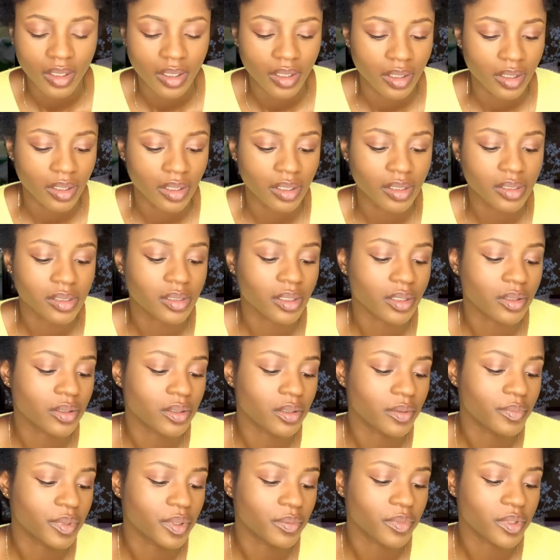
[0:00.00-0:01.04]
it's not gonna
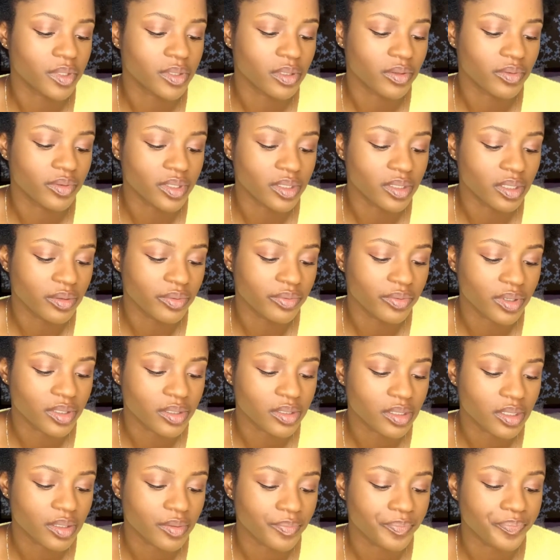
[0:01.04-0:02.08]
be much of a
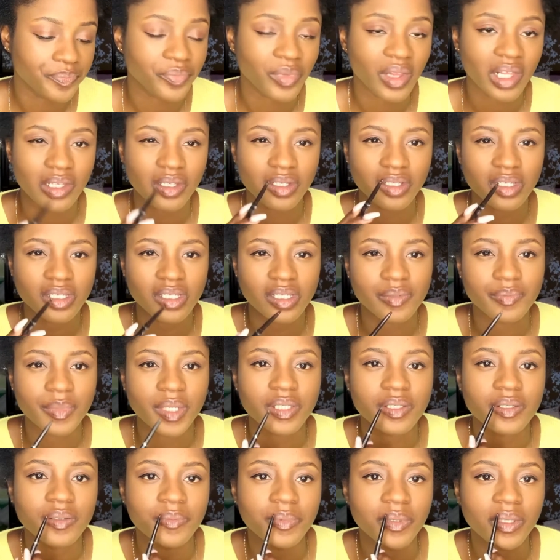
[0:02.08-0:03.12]
difference. So this is meant
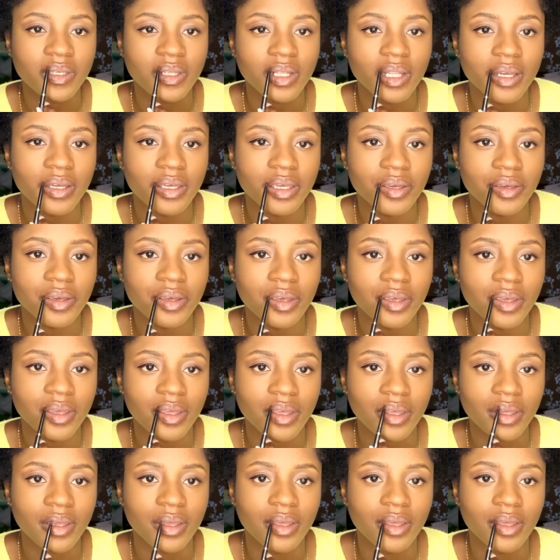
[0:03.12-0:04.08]
to be like a